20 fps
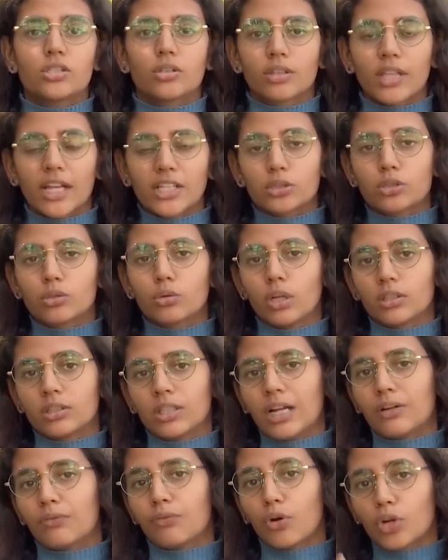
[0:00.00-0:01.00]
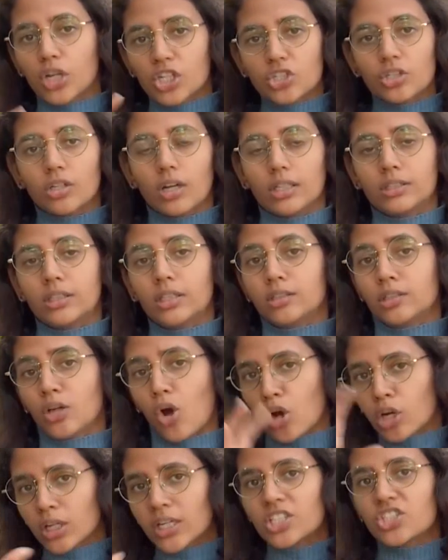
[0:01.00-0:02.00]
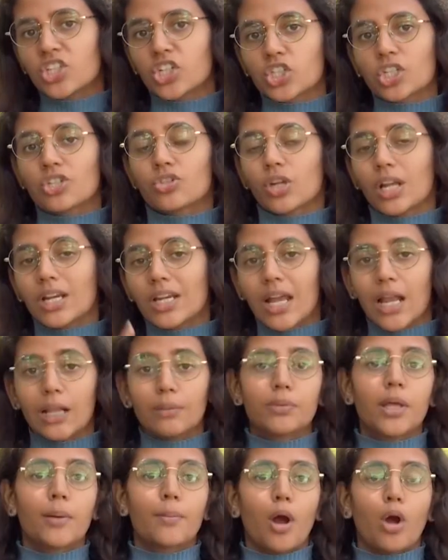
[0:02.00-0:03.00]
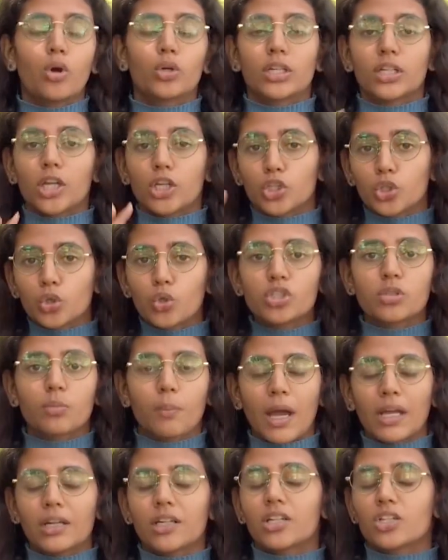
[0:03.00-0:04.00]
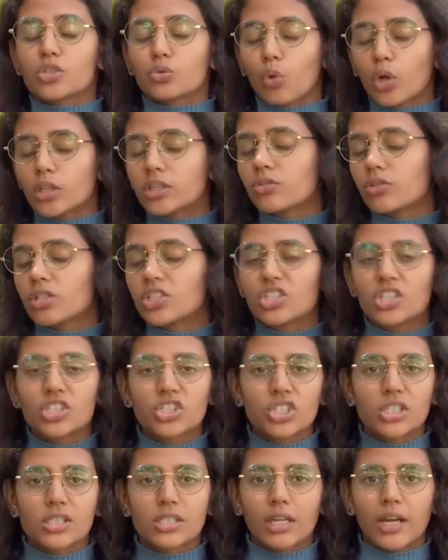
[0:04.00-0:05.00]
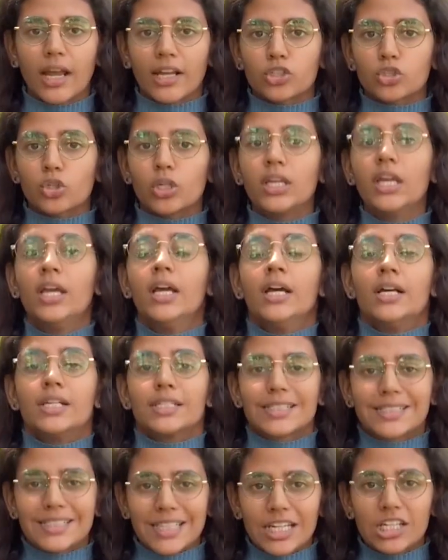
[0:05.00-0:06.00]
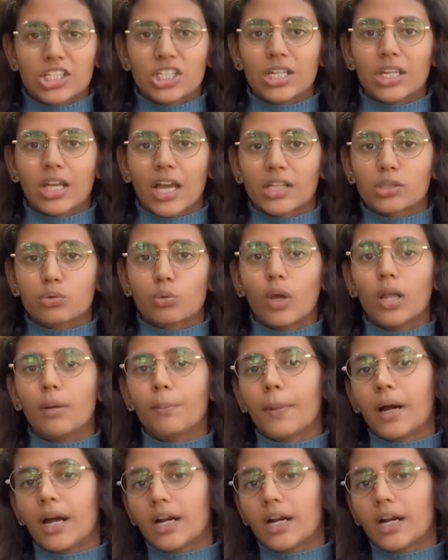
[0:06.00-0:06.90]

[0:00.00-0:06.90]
So that uh, that foundation the the organization really helped them out in a huge manner is what the researchers are actually stating as well.